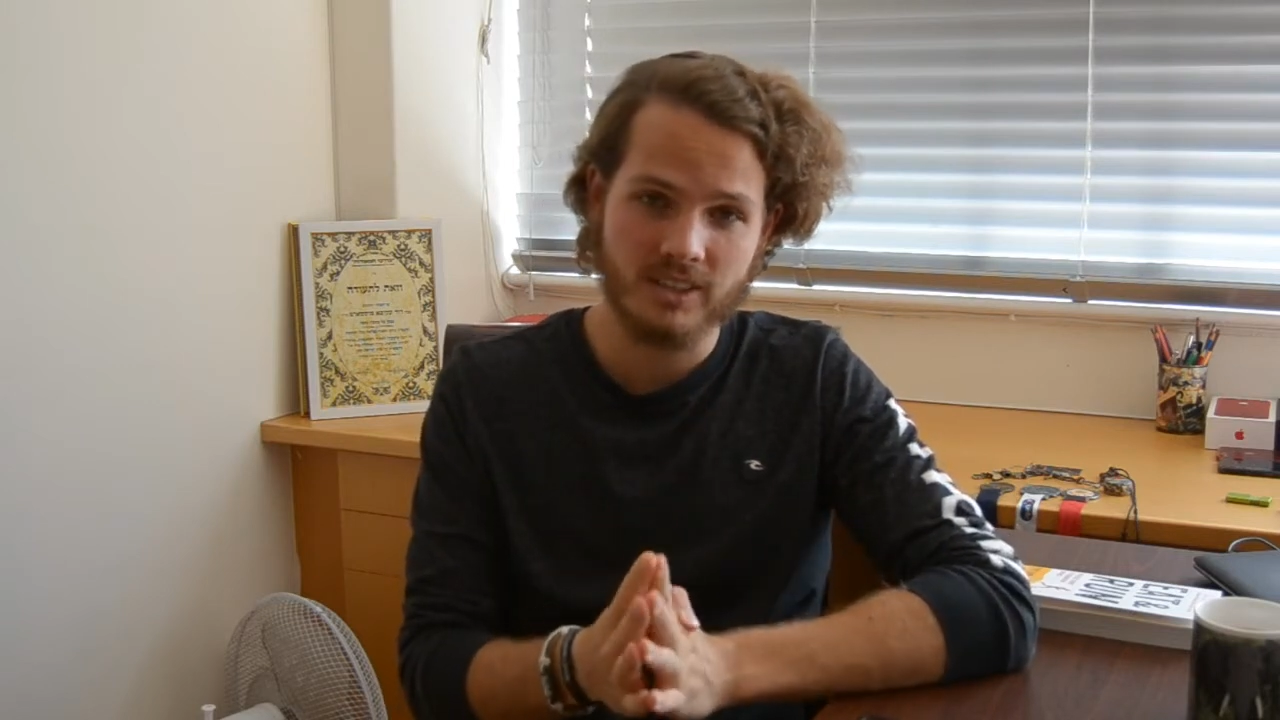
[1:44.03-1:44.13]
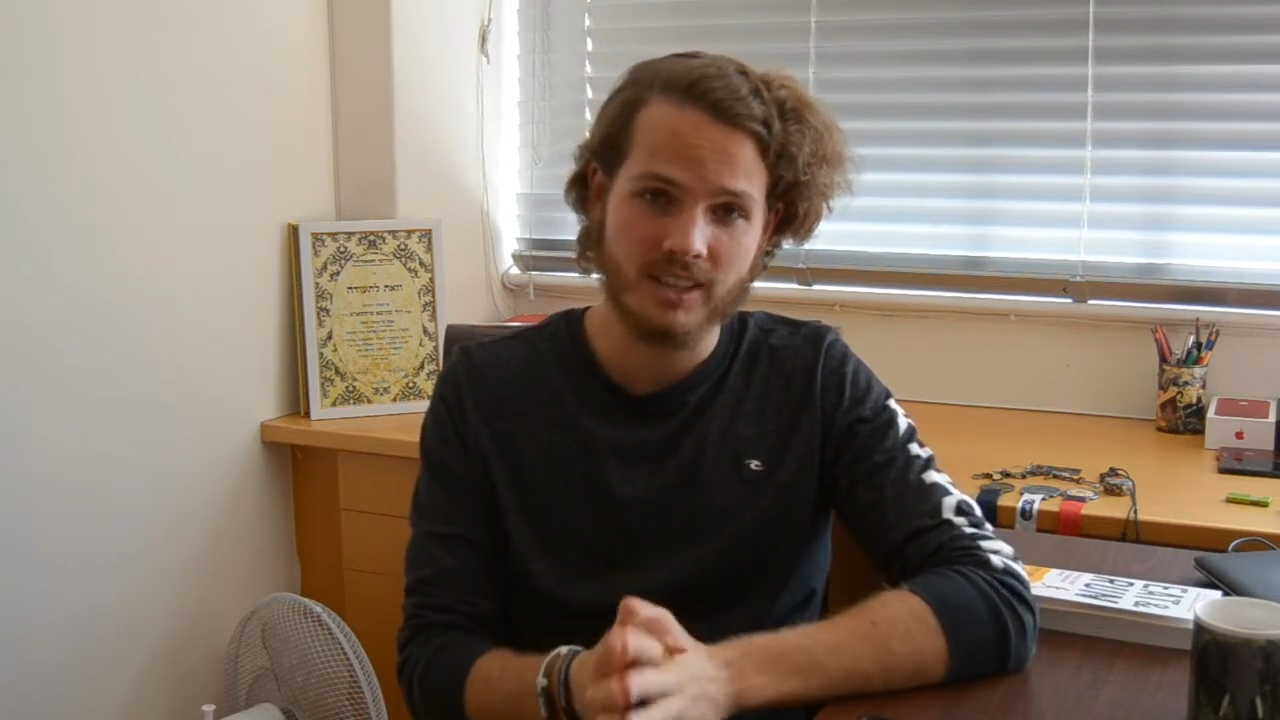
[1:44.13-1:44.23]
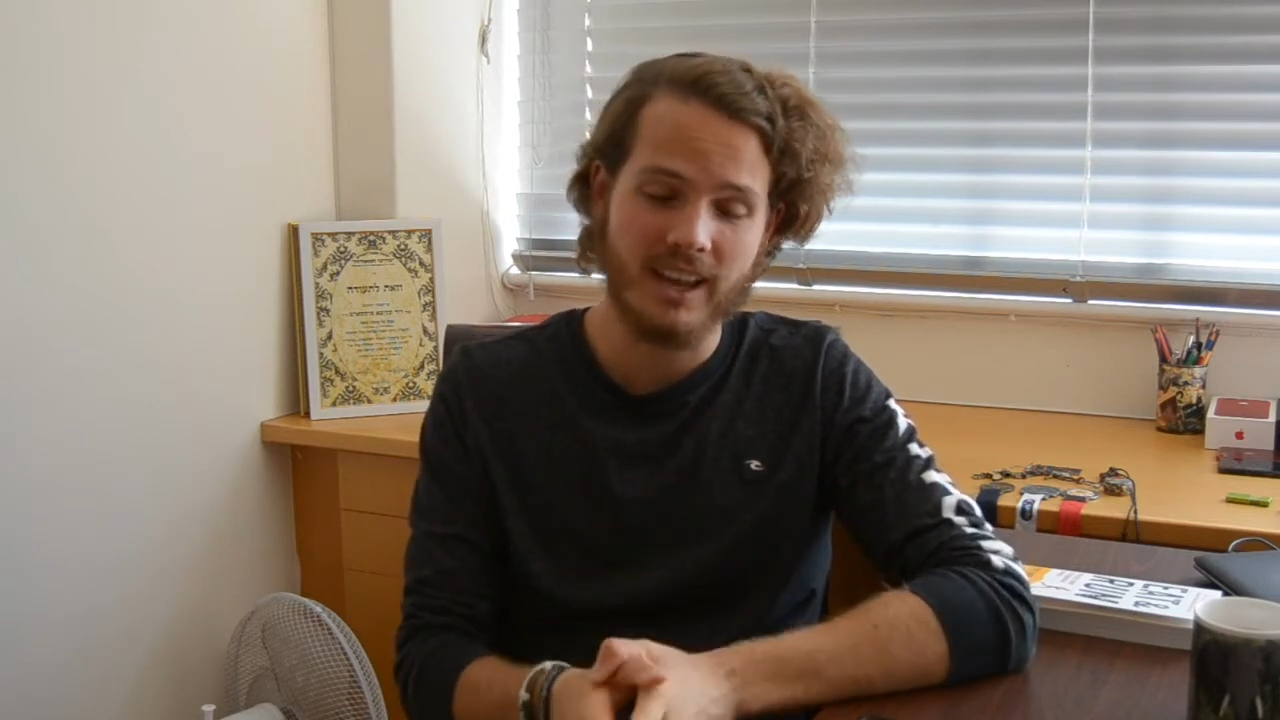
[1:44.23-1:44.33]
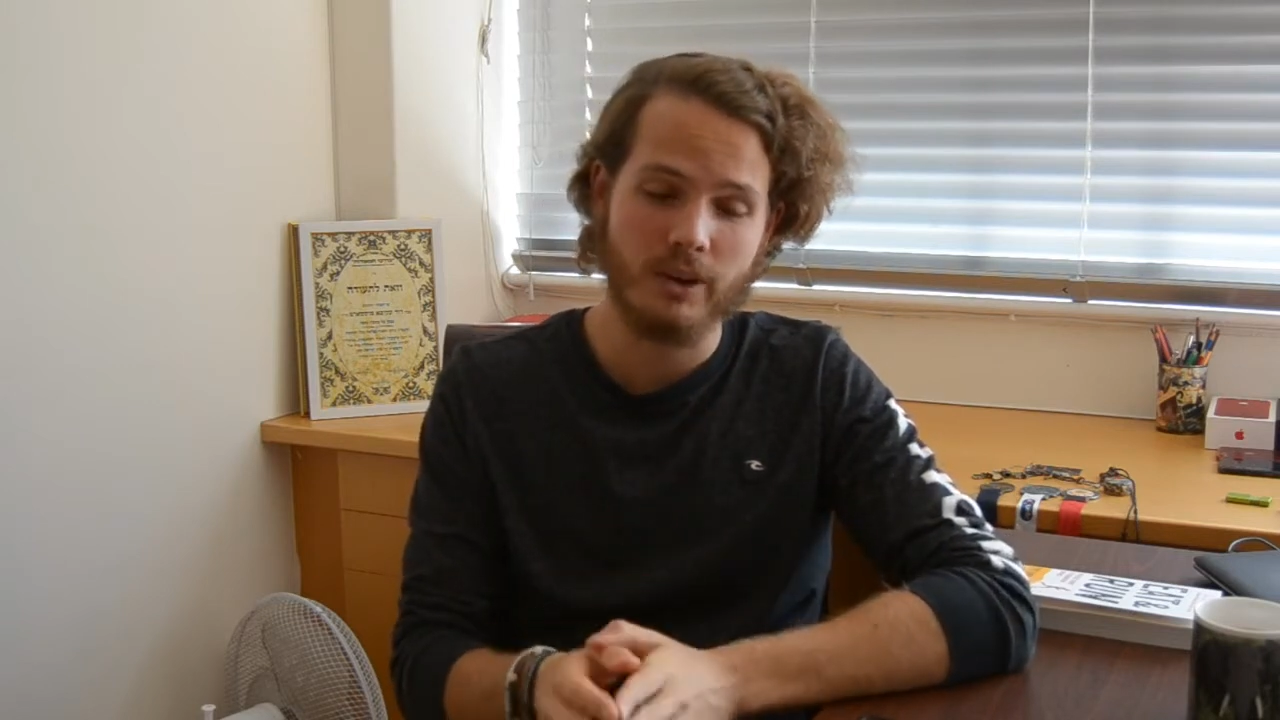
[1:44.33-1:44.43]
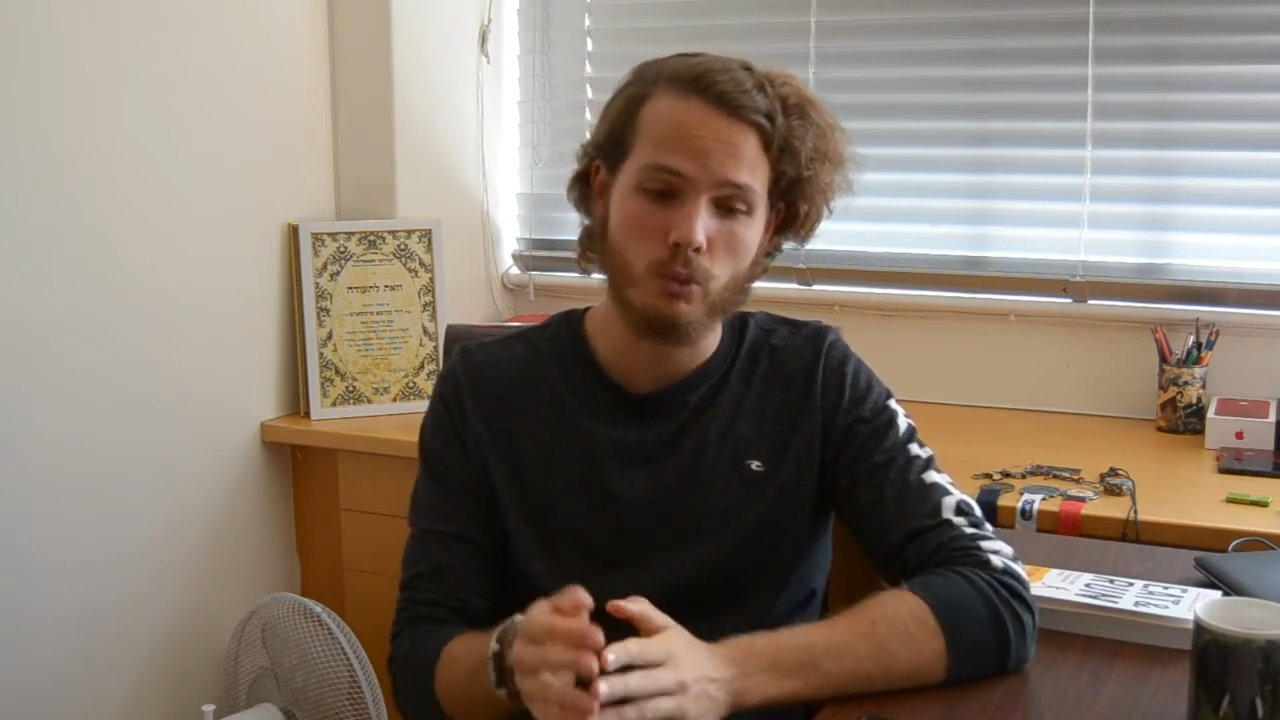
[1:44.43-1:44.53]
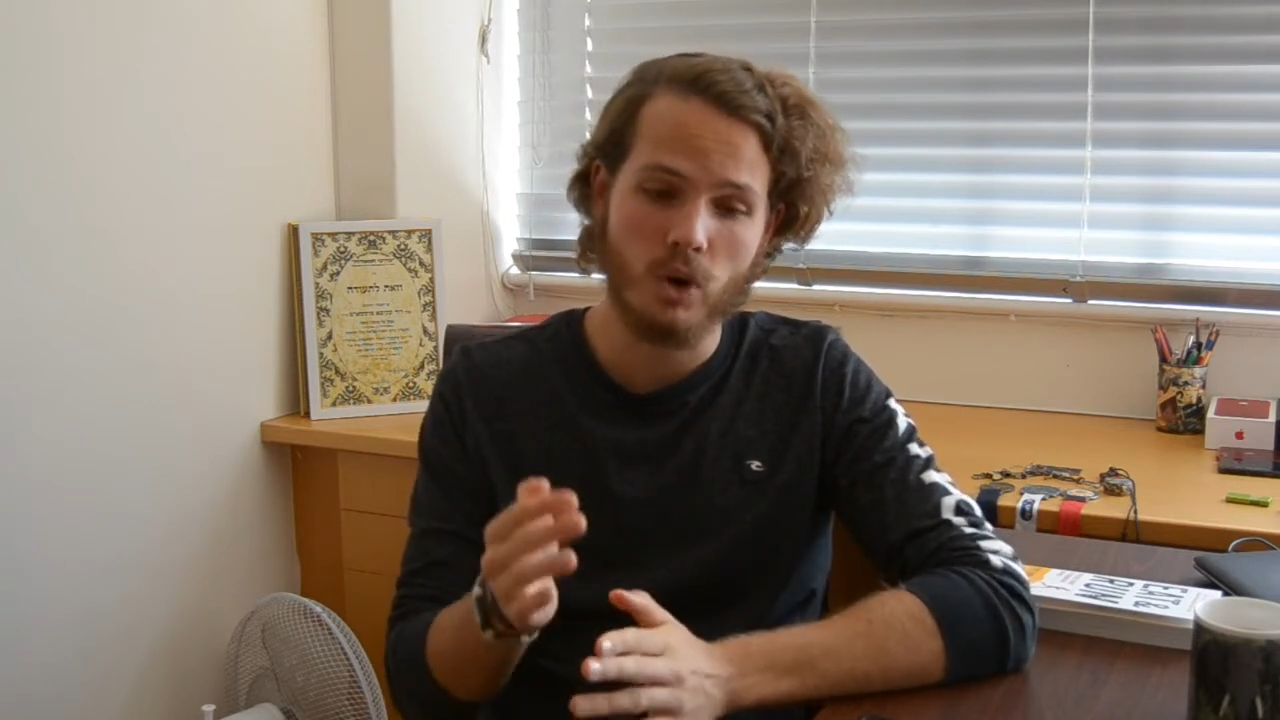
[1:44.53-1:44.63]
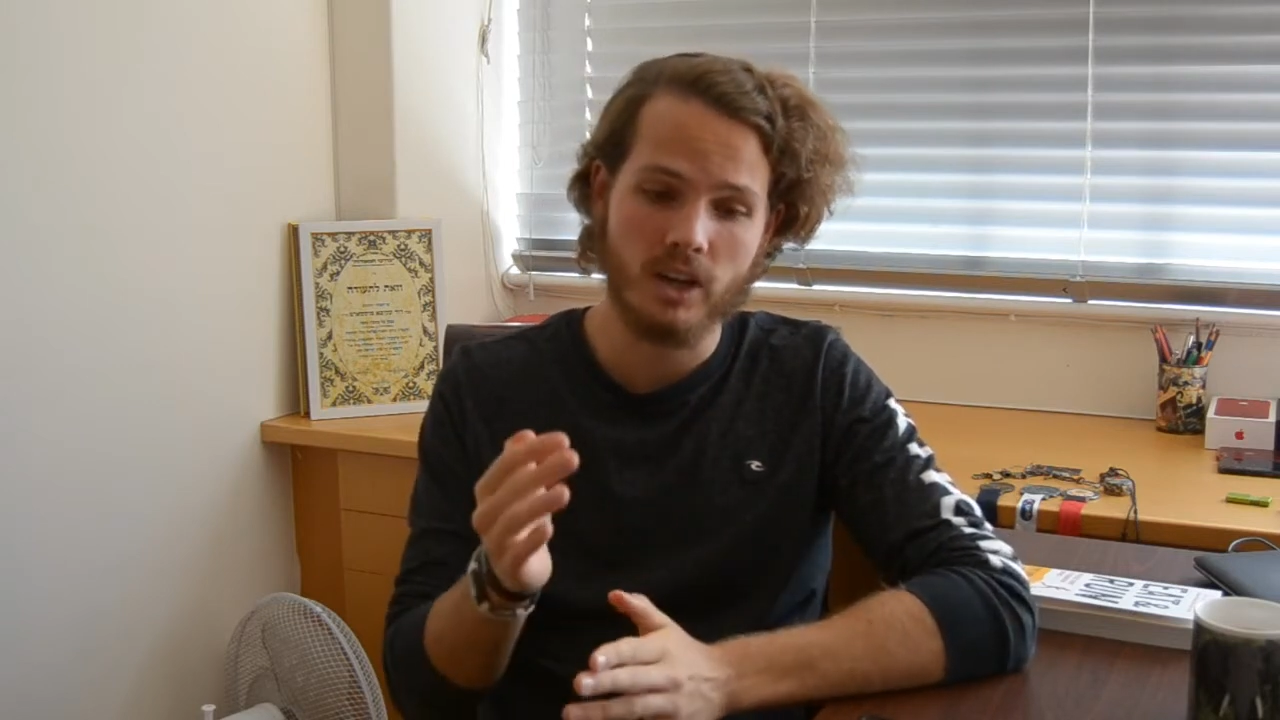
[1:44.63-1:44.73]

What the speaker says: and what